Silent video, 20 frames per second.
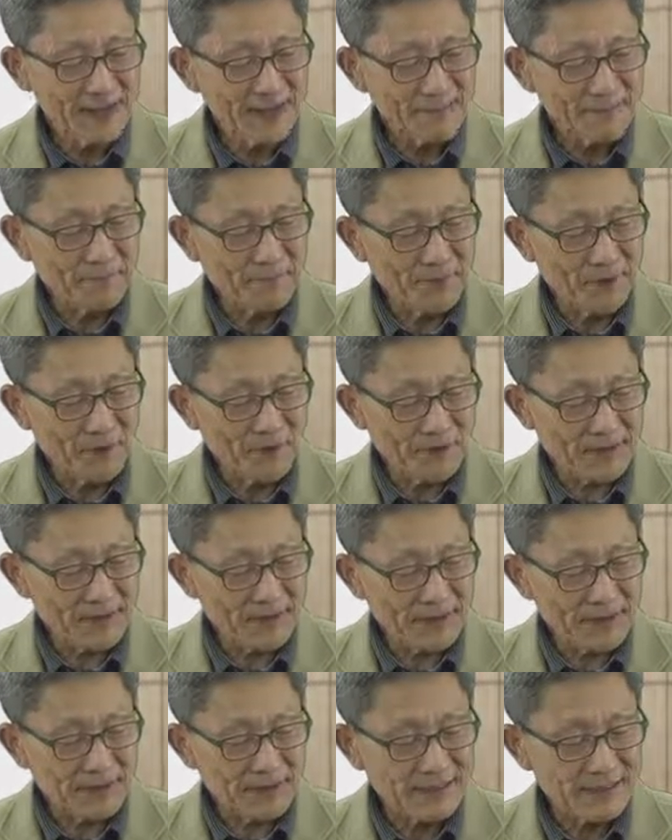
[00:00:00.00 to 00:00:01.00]

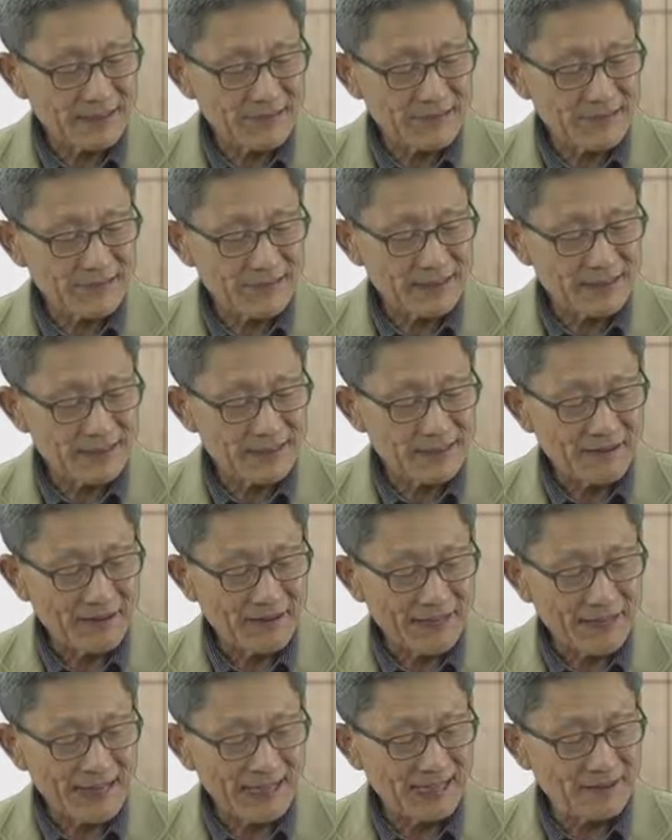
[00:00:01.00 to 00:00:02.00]
both
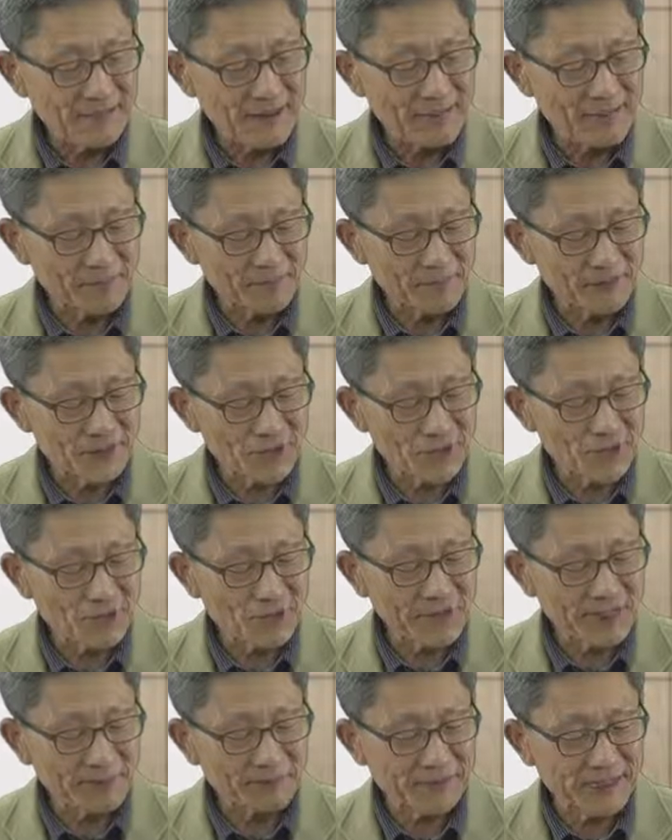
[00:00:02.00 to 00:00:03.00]
end members should
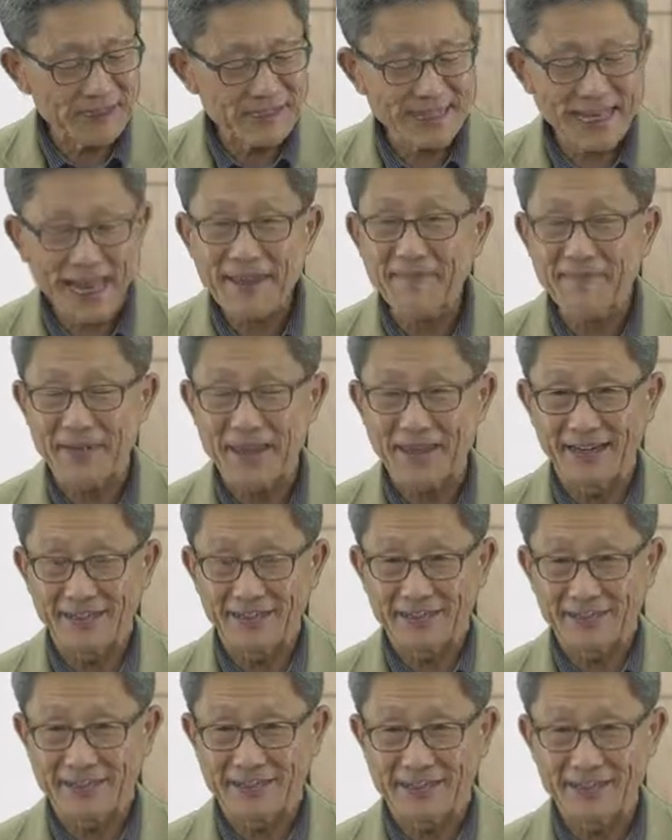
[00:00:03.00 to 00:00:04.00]
have the same
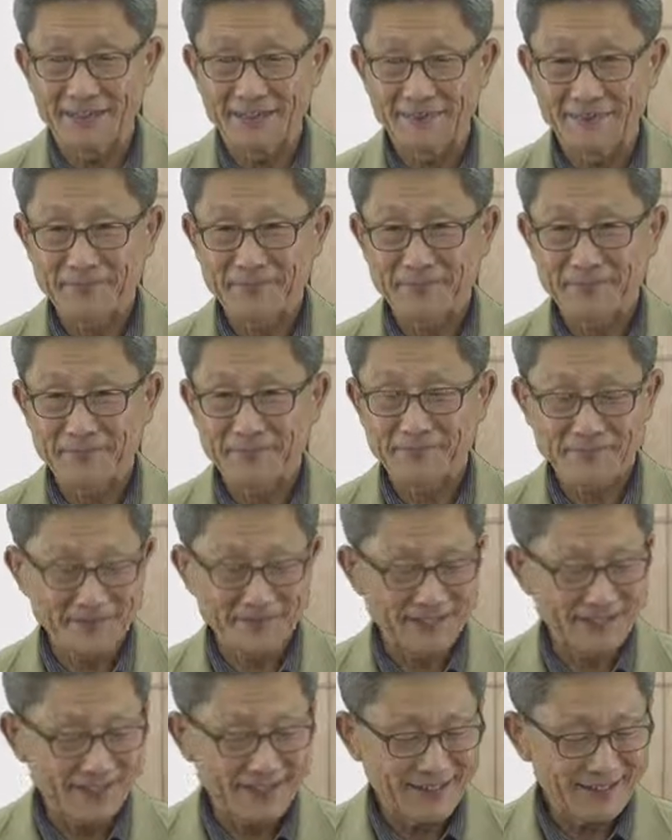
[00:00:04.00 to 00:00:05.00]
valence.
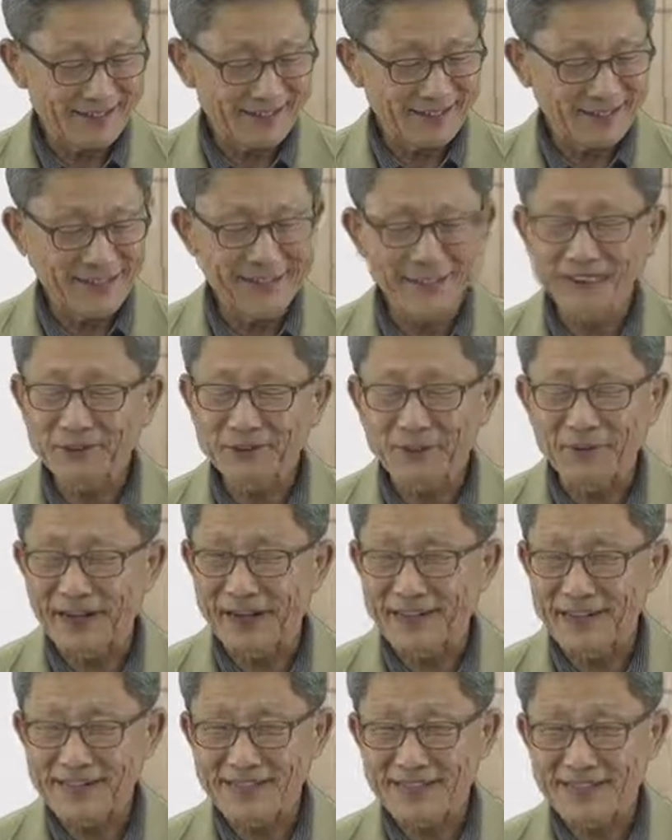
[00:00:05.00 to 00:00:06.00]

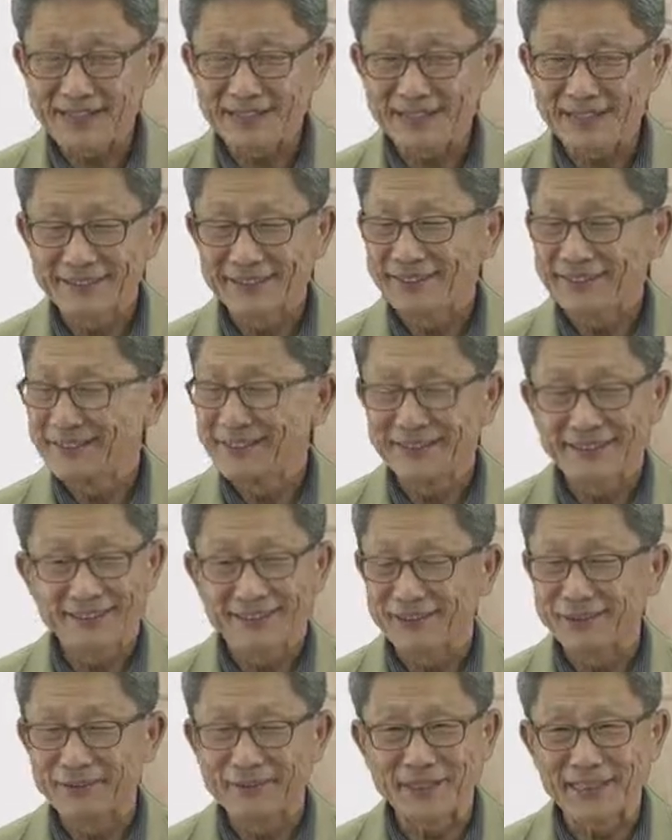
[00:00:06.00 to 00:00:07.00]
Otherwise,
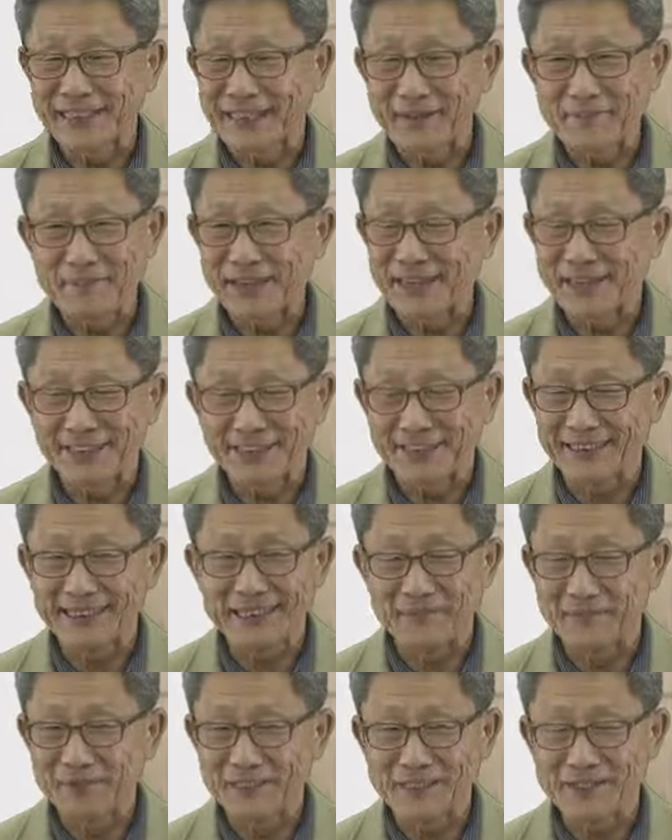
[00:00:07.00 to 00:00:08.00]
you cannot make the
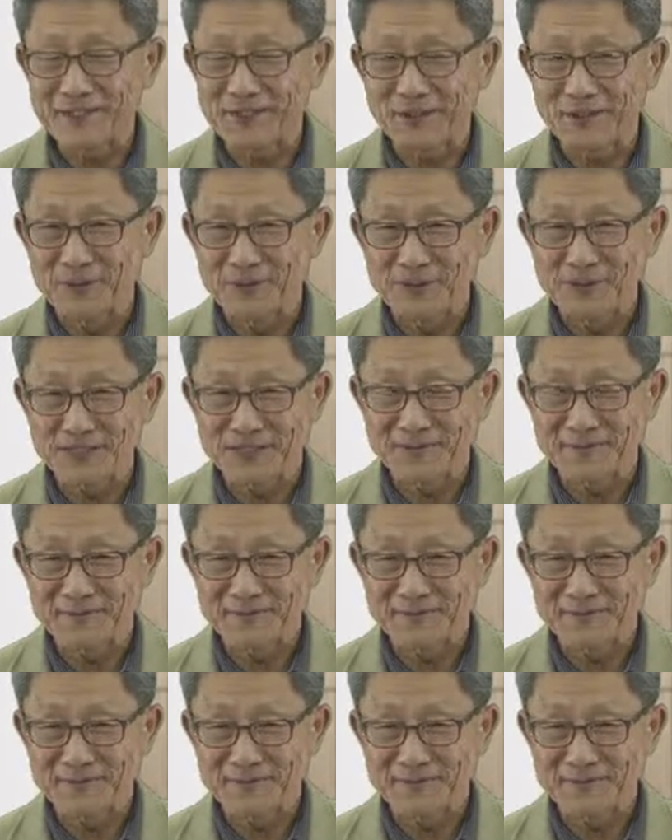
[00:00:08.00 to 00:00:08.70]
complete solution.